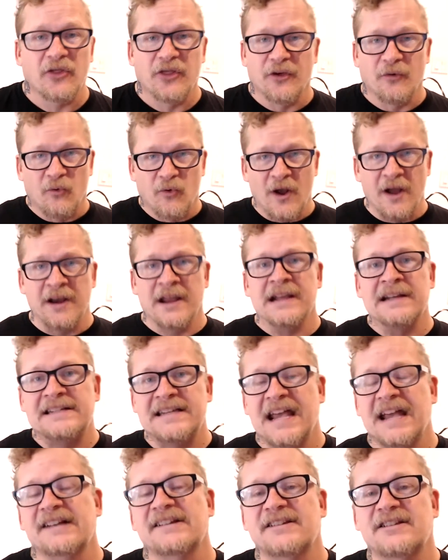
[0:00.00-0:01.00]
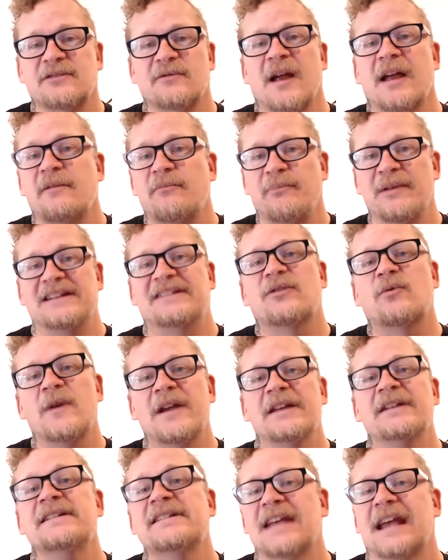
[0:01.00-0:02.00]
the running text thread
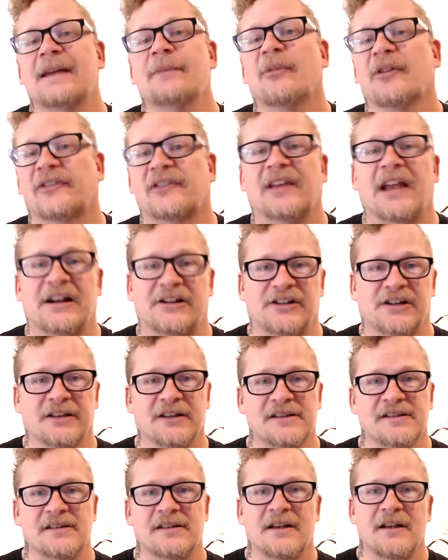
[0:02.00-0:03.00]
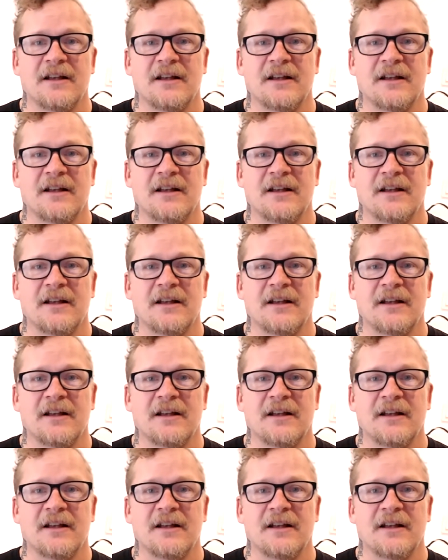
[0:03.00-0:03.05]
between table sessions